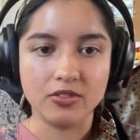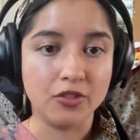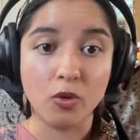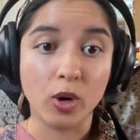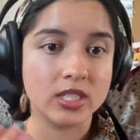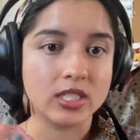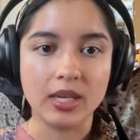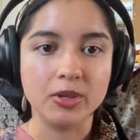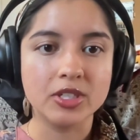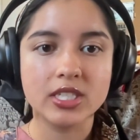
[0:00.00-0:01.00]
forced
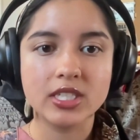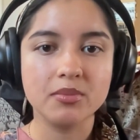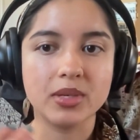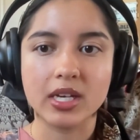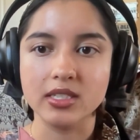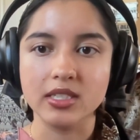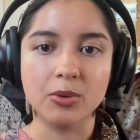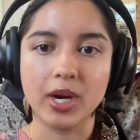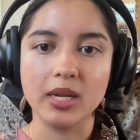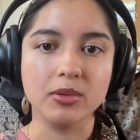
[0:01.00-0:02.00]
labor system because they
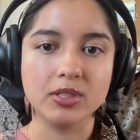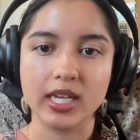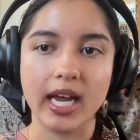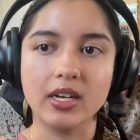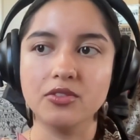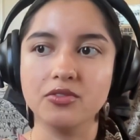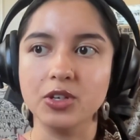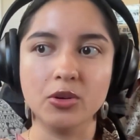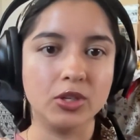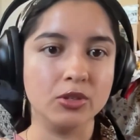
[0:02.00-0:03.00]
were able to kind of
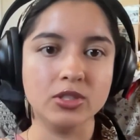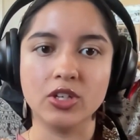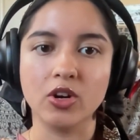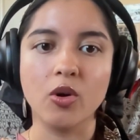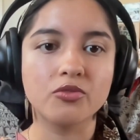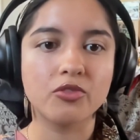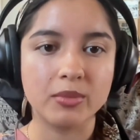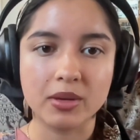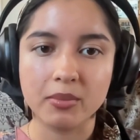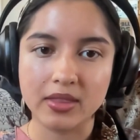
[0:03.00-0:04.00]
use their own
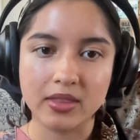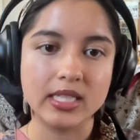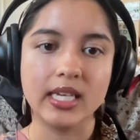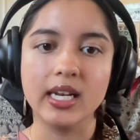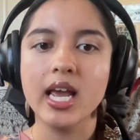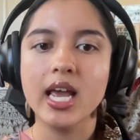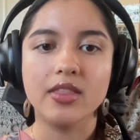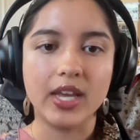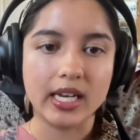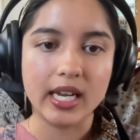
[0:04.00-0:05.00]
farming methods, and
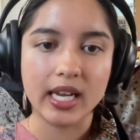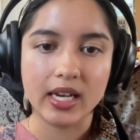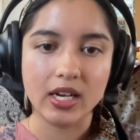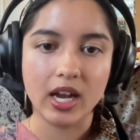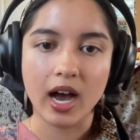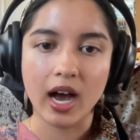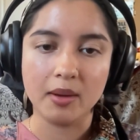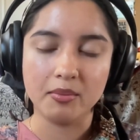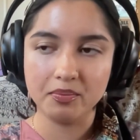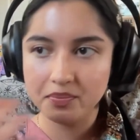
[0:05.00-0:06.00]
they didn't
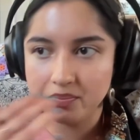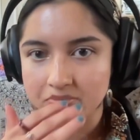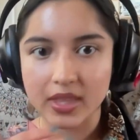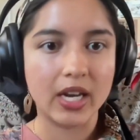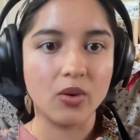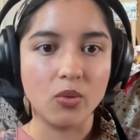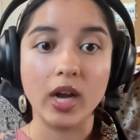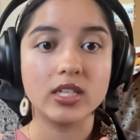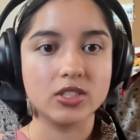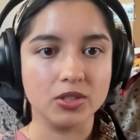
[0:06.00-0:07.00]
they didn't
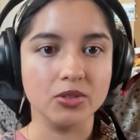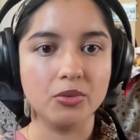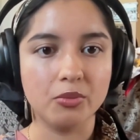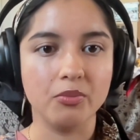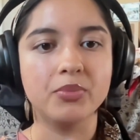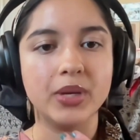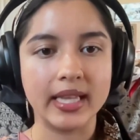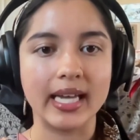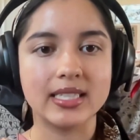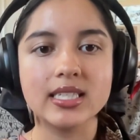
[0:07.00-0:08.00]
want to be in
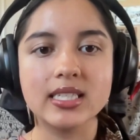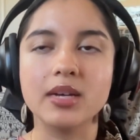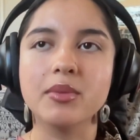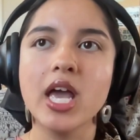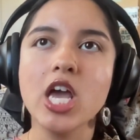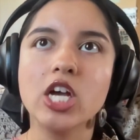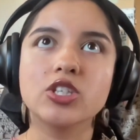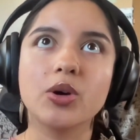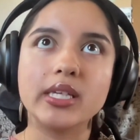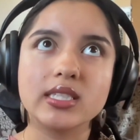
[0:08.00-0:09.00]
that system.
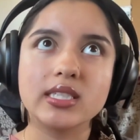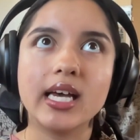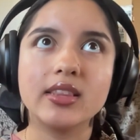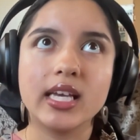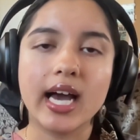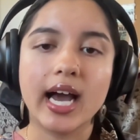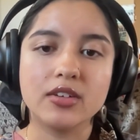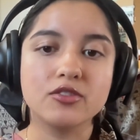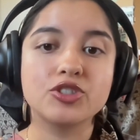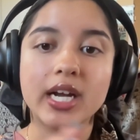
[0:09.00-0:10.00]
So instead they kind
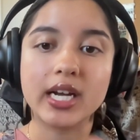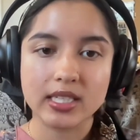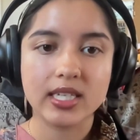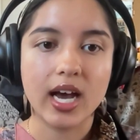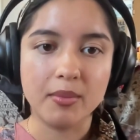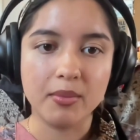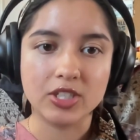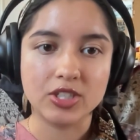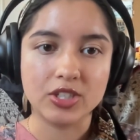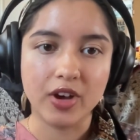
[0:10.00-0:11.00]
of tricked a
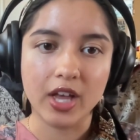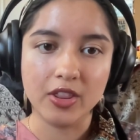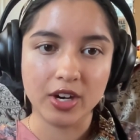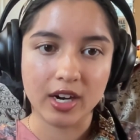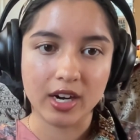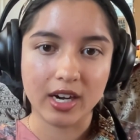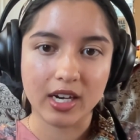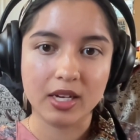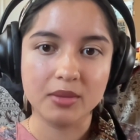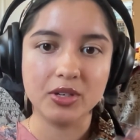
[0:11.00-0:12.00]
bunch of other
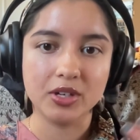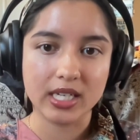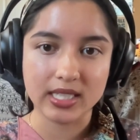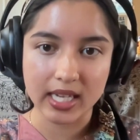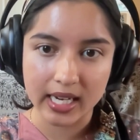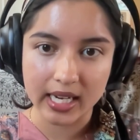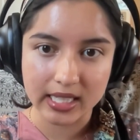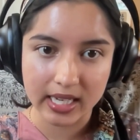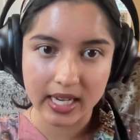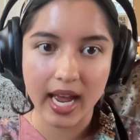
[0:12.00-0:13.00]
communities in
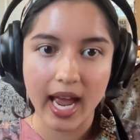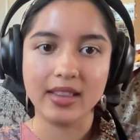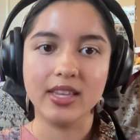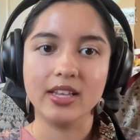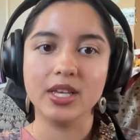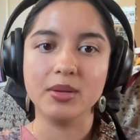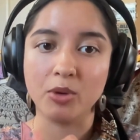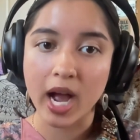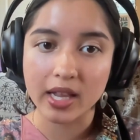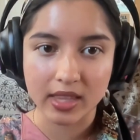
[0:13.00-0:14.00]
India, and then they
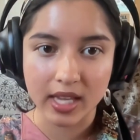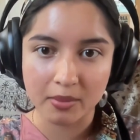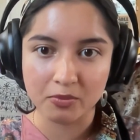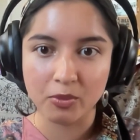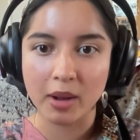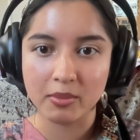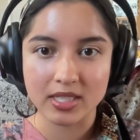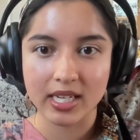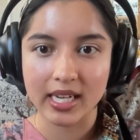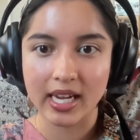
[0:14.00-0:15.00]
brought them
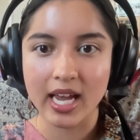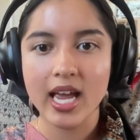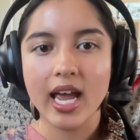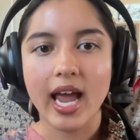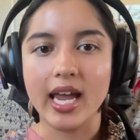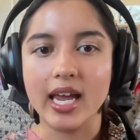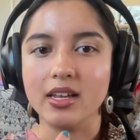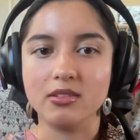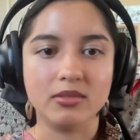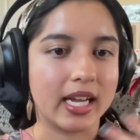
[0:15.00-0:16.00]
promising
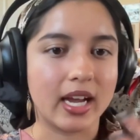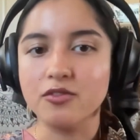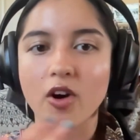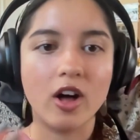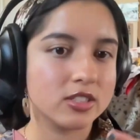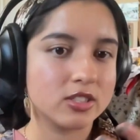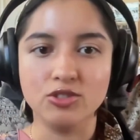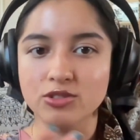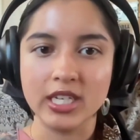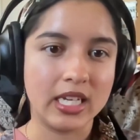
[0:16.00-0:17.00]
a false
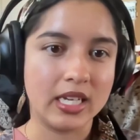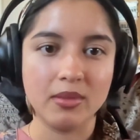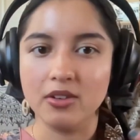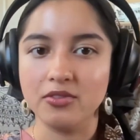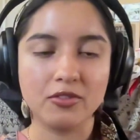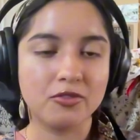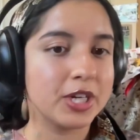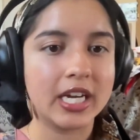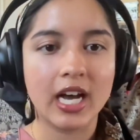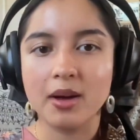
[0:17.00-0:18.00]
dream of like
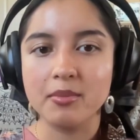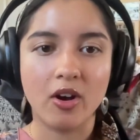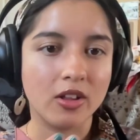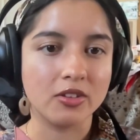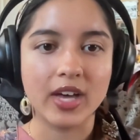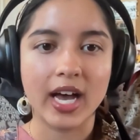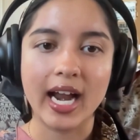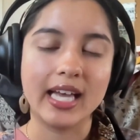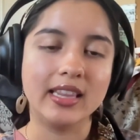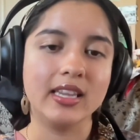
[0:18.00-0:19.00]
freedom and all of
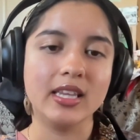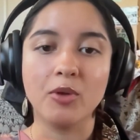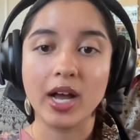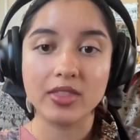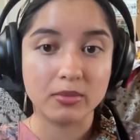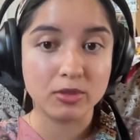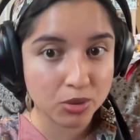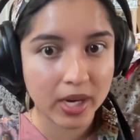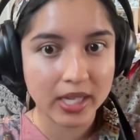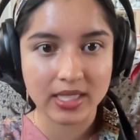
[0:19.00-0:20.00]
that, and then they brought them
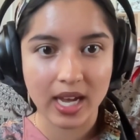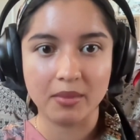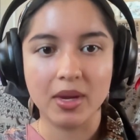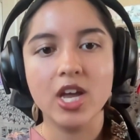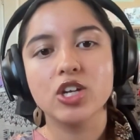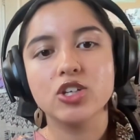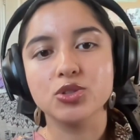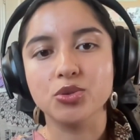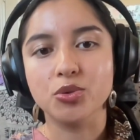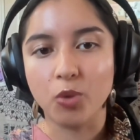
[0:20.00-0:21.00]
to Assam
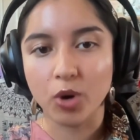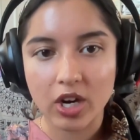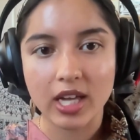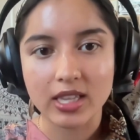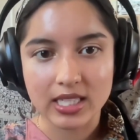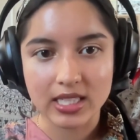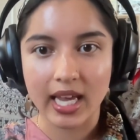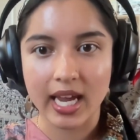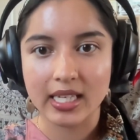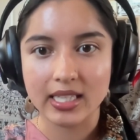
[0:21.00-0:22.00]
to work on these
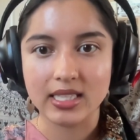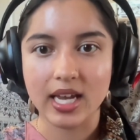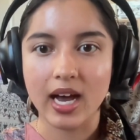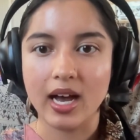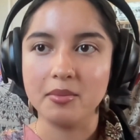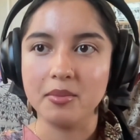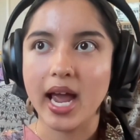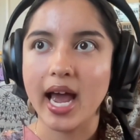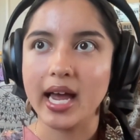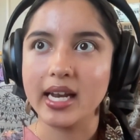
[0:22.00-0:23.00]
lands,
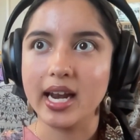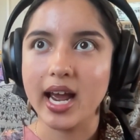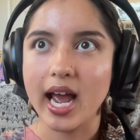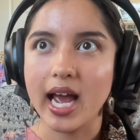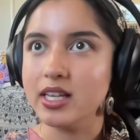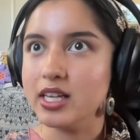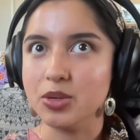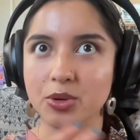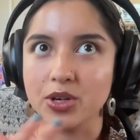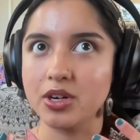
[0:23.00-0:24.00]
and then they
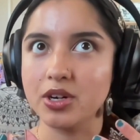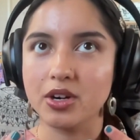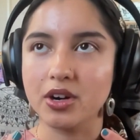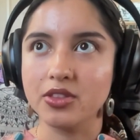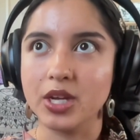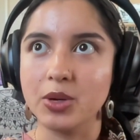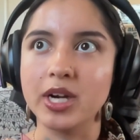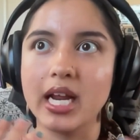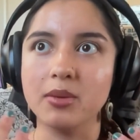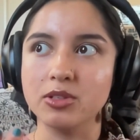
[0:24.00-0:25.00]

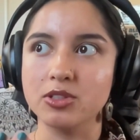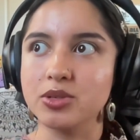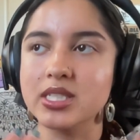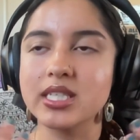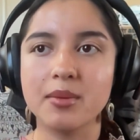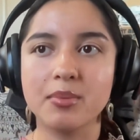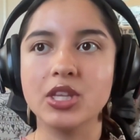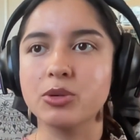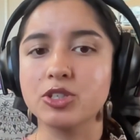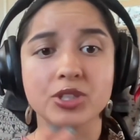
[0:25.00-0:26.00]
weren't able to escape, and
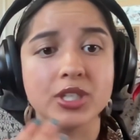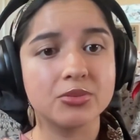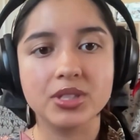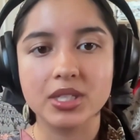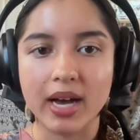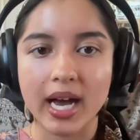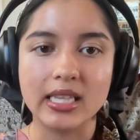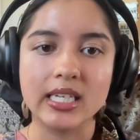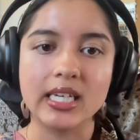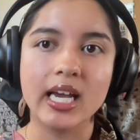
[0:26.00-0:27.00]
they were treated really
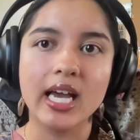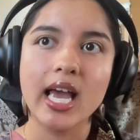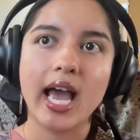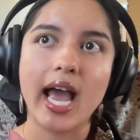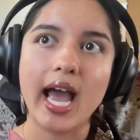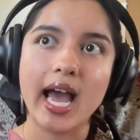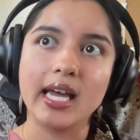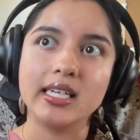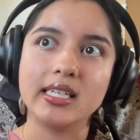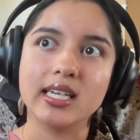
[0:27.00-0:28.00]
badly.
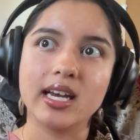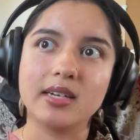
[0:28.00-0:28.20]
And